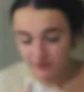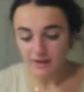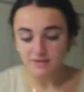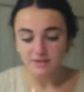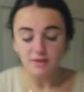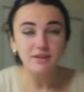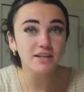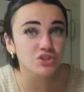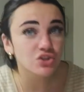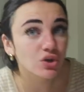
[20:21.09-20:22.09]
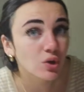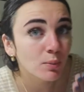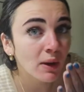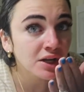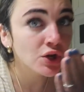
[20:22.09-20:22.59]
fix This,
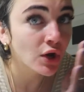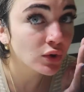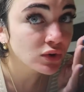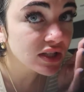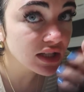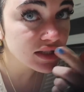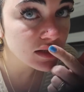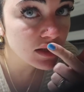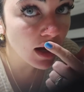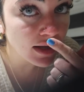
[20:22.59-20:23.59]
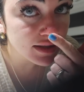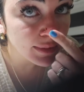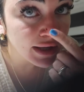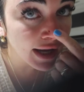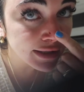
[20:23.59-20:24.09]
my nose, it's not,
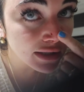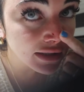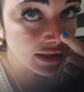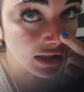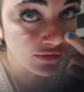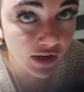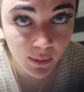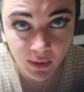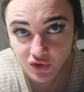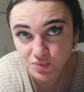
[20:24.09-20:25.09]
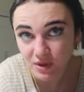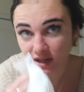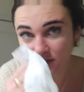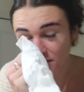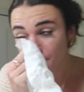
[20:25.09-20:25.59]
somebody asked on TikTok if I got my nose
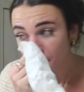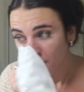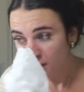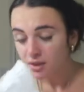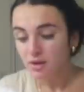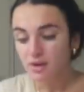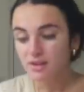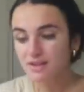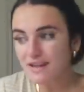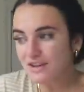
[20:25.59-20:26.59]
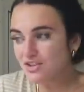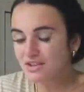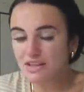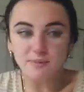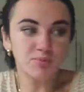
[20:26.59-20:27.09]
pierced. The side just keeps